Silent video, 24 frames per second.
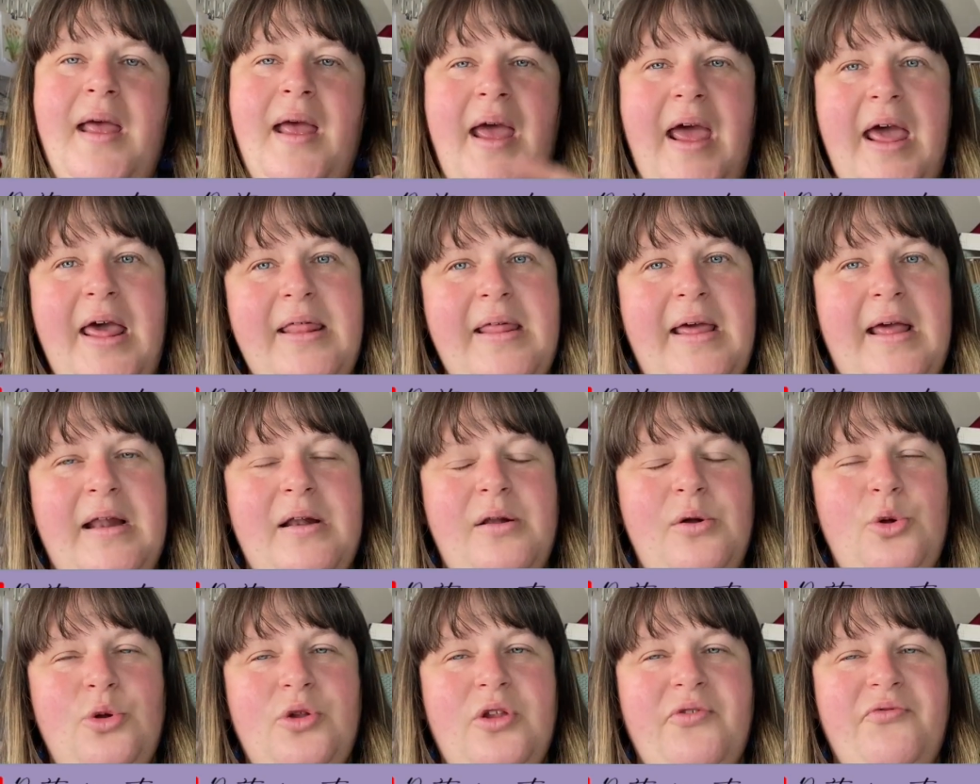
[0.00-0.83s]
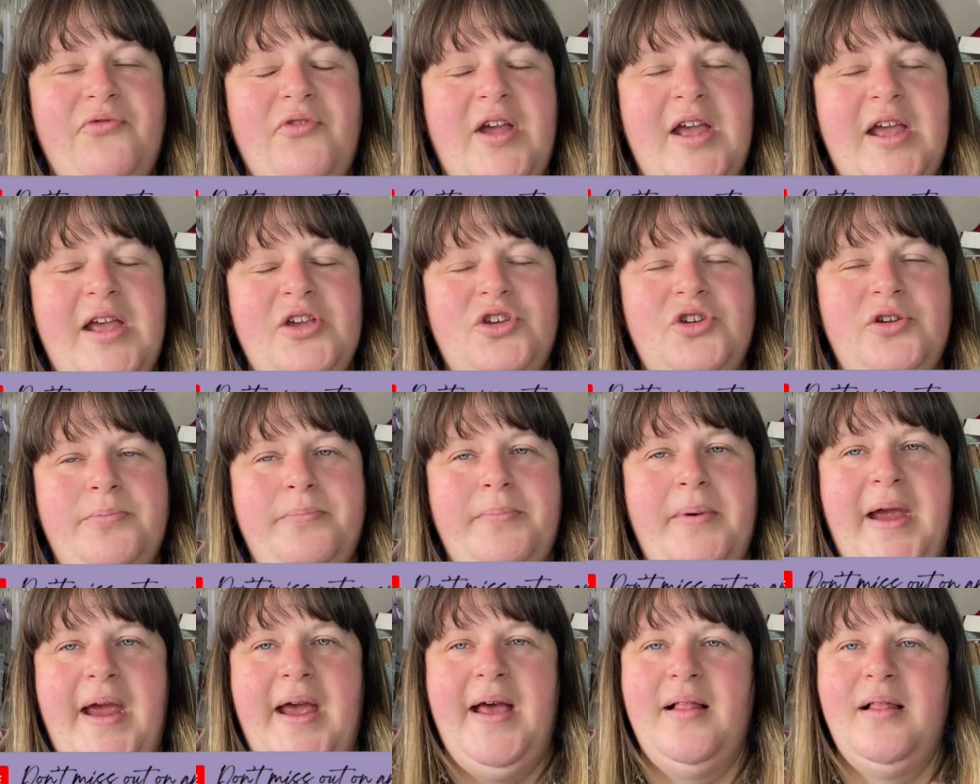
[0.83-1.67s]
hit that notification
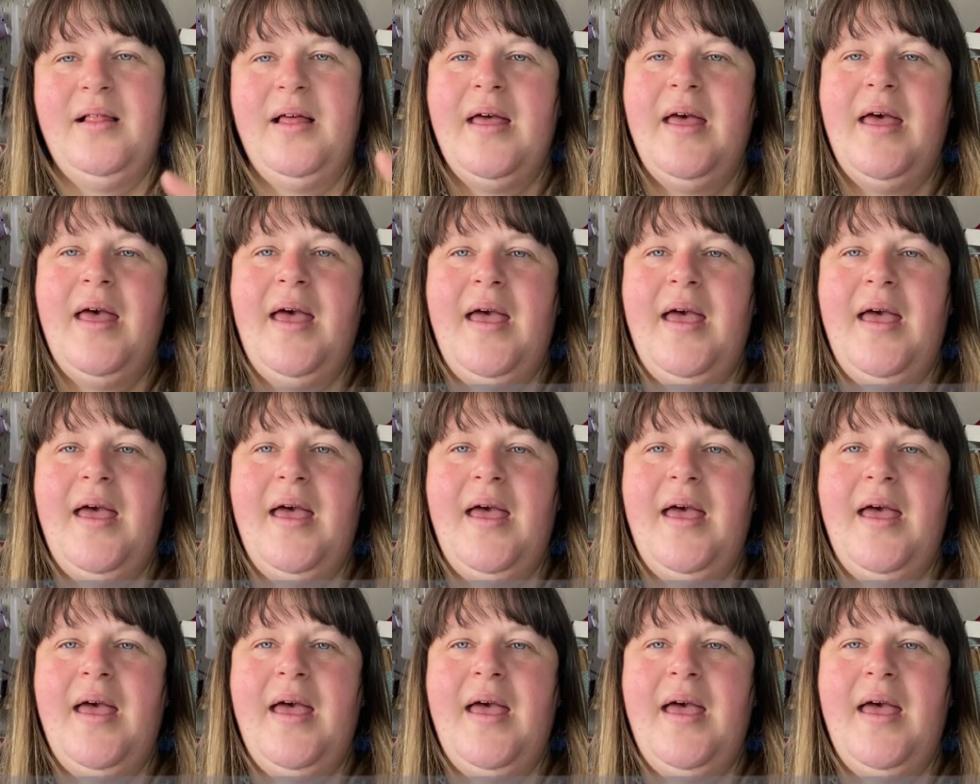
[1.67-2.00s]
bell,